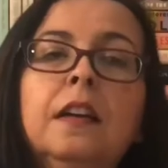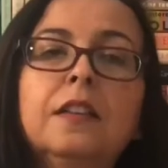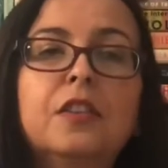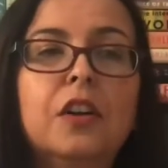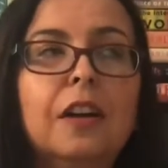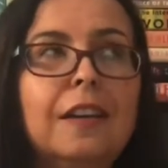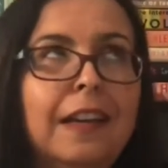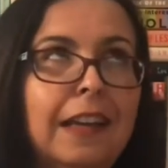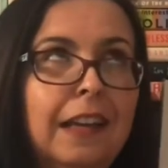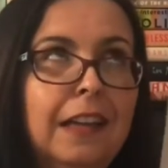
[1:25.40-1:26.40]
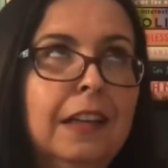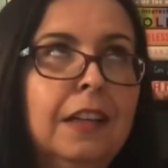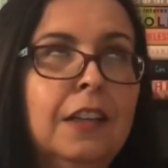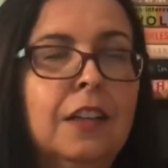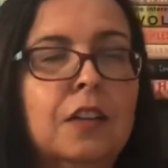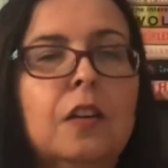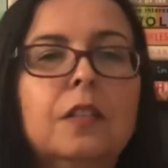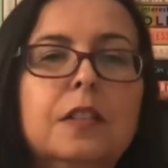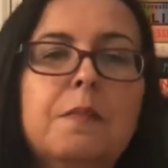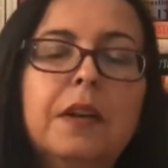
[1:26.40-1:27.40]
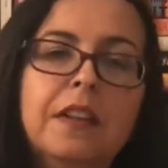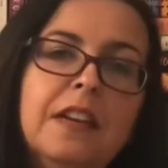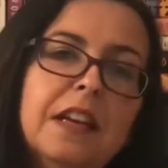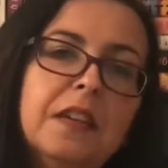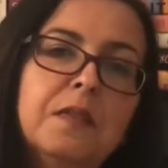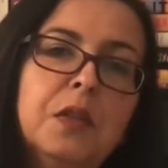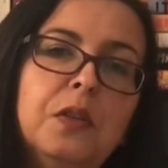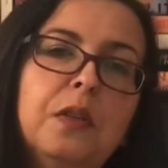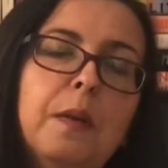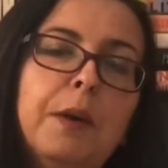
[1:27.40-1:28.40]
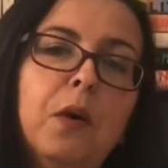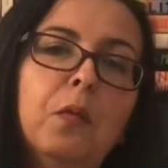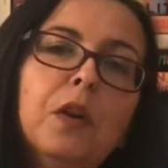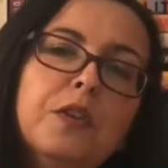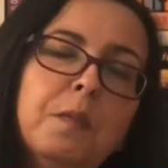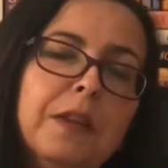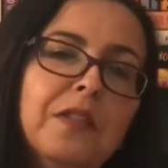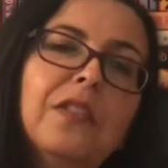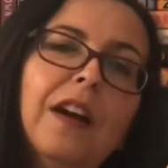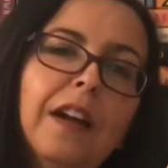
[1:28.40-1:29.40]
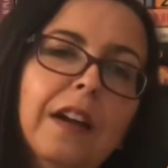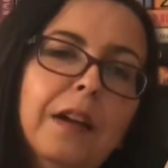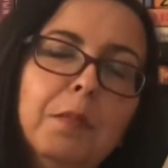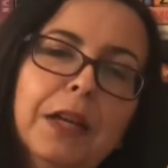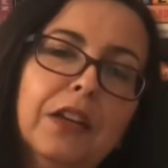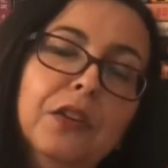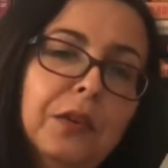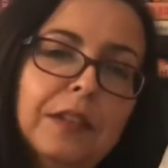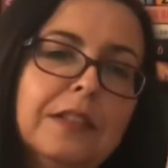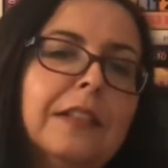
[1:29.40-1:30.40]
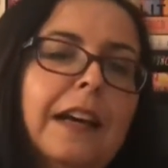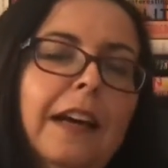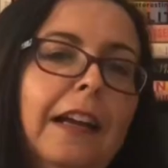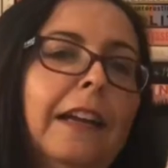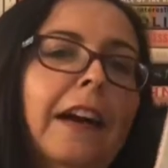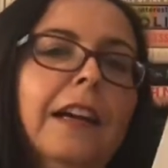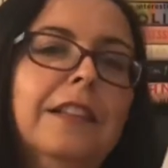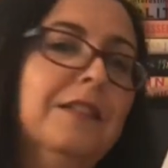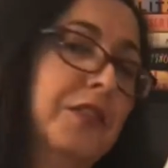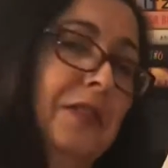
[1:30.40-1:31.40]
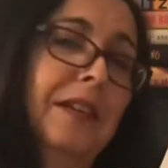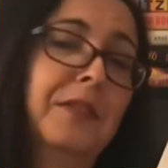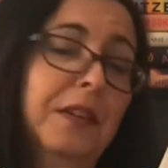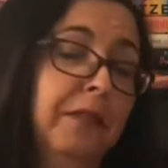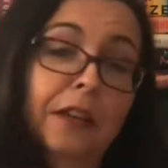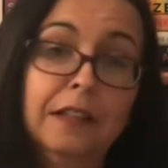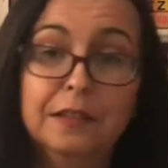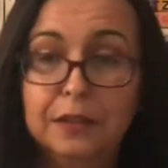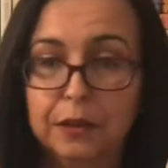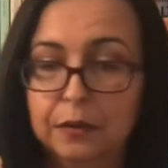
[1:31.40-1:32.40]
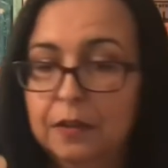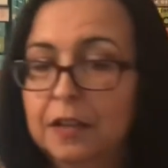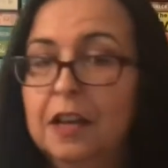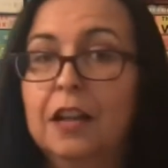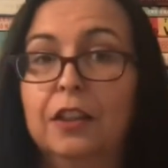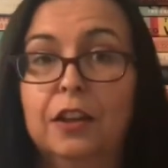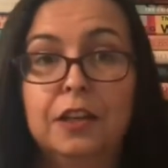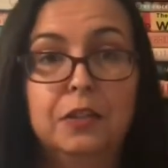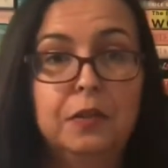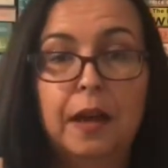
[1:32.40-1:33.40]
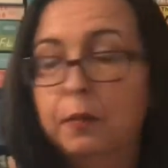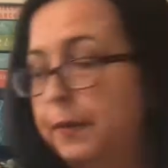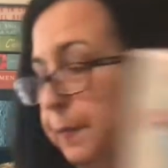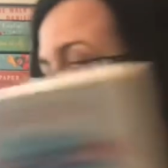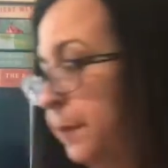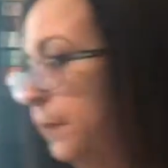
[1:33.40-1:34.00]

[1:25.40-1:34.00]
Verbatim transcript: start a cult among the natives about worshiping the sun and being a nudist, and I just sounds like fun, so thought I'd do that one.